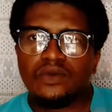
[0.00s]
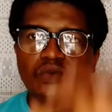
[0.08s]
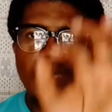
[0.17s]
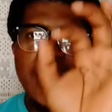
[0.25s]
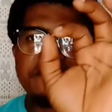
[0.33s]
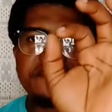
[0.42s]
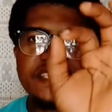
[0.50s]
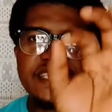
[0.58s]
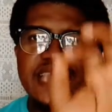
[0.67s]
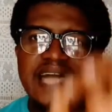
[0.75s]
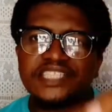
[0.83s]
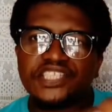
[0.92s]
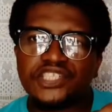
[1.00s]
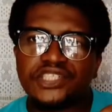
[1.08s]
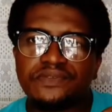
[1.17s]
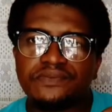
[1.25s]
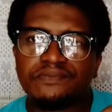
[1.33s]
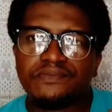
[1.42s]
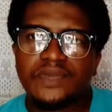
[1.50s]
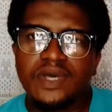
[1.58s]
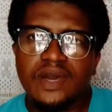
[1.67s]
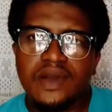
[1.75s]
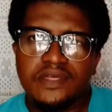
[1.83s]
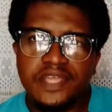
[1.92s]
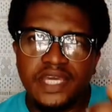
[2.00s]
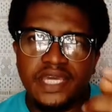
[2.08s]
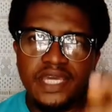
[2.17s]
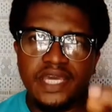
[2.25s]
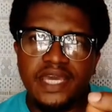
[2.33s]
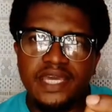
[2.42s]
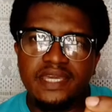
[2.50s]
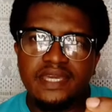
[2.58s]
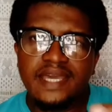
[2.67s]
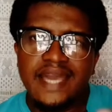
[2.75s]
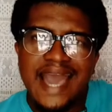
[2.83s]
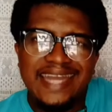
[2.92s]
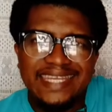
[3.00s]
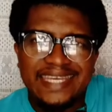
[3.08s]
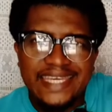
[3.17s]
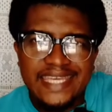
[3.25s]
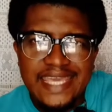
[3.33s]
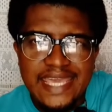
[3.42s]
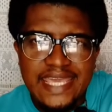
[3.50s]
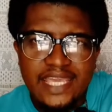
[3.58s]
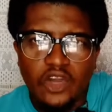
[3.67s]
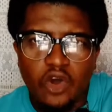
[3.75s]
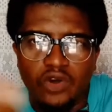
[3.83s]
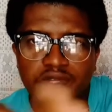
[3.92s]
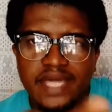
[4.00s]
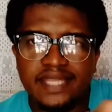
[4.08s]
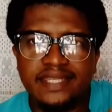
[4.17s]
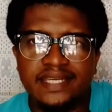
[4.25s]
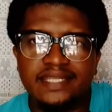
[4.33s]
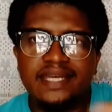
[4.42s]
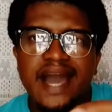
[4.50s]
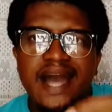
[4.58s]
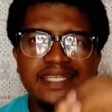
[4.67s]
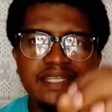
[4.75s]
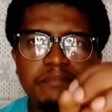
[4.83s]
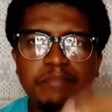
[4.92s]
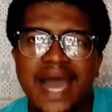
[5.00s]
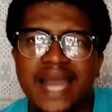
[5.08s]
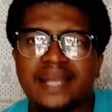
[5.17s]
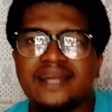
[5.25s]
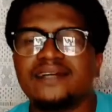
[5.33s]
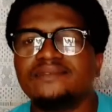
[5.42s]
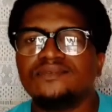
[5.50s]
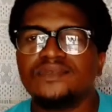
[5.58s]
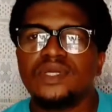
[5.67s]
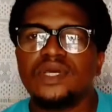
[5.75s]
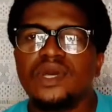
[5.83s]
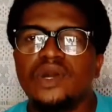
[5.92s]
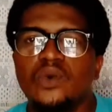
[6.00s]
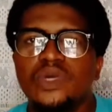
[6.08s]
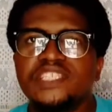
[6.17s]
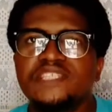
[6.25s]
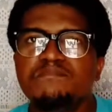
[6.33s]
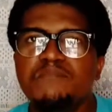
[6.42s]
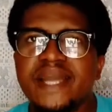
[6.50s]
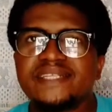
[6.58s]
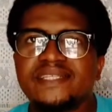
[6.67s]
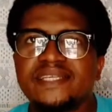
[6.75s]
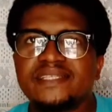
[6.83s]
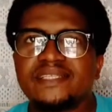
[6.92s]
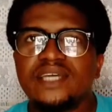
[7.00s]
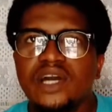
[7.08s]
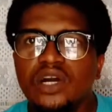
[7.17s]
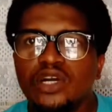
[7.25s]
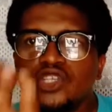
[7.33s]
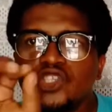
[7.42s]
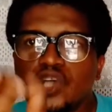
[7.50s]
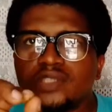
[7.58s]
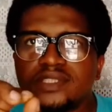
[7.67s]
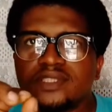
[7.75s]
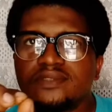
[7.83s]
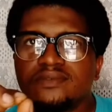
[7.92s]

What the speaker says: We have slash, the A, and the E connected at the back, which makes it short.